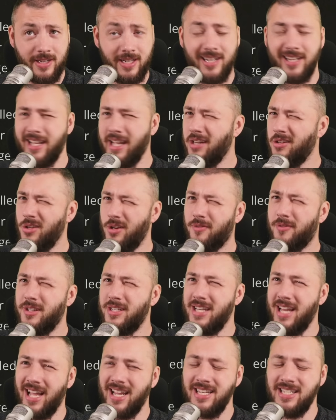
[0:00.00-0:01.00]
Again, you have
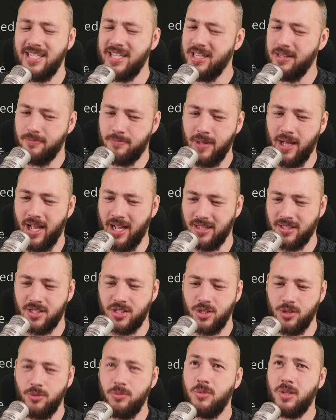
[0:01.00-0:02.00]
19 pacts,
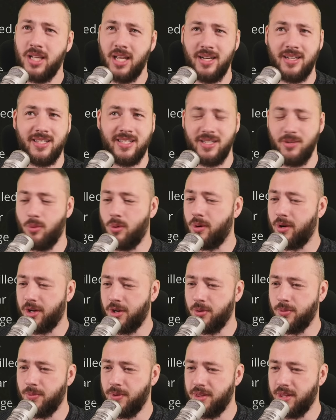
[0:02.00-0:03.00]
so you kind of see where we're
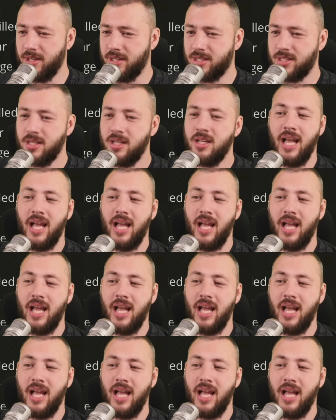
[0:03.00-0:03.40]
going with this.